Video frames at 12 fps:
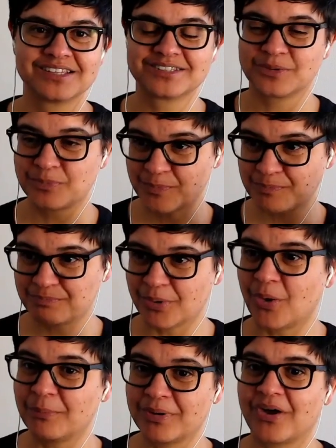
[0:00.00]
So,
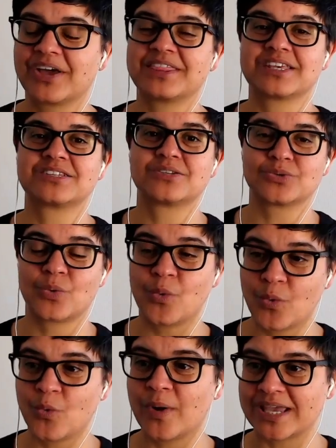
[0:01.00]
bottom line, this has
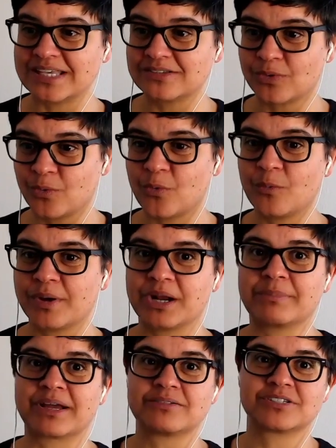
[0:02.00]
always all
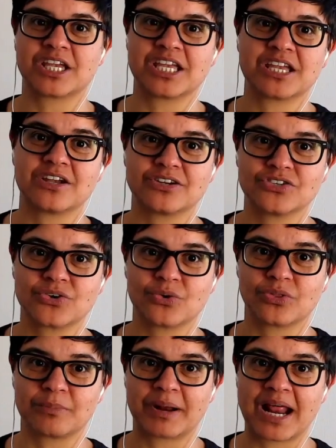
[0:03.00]
been about taking
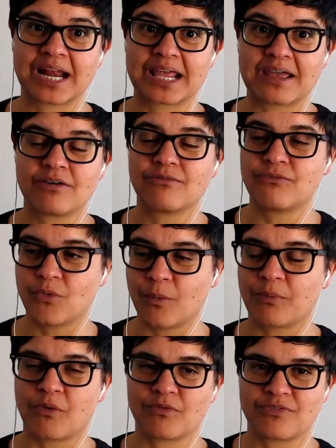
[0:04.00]
control of the planet
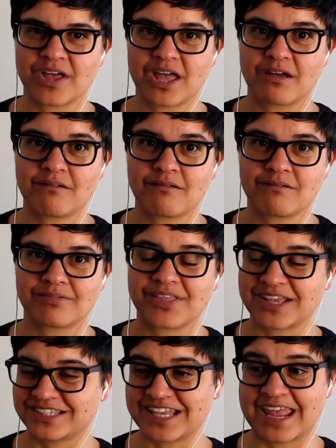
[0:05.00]
for profit.
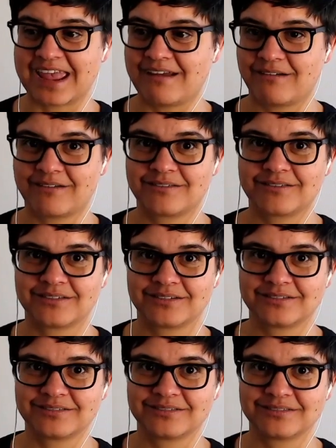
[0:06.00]
That's it.
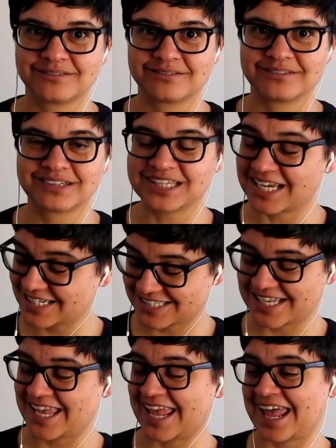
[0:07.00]

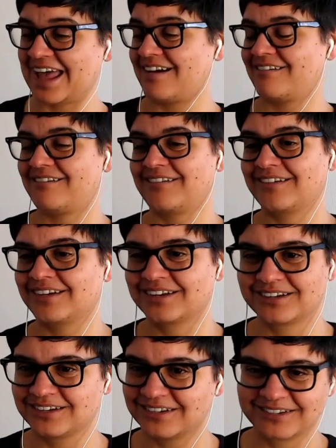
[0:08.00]

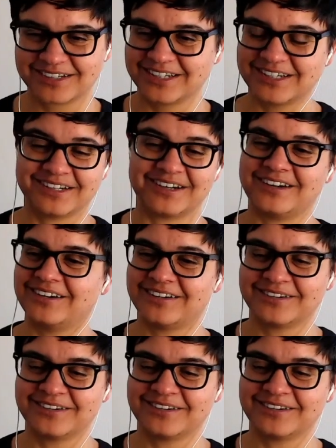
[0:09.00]
Gah.